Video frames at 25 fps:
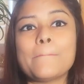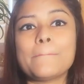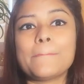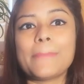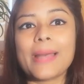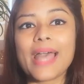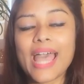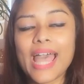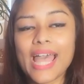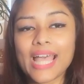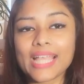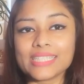
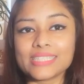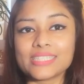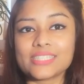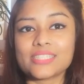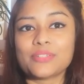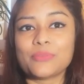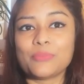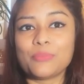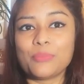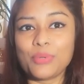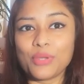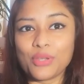
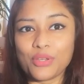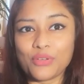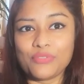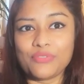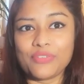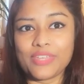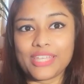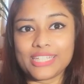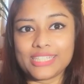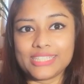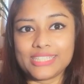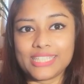past
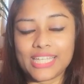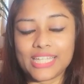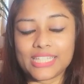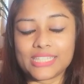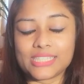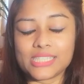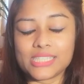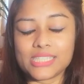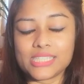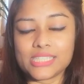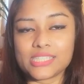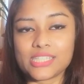perfect
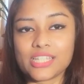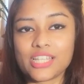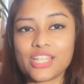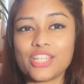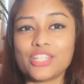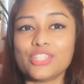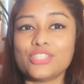tense.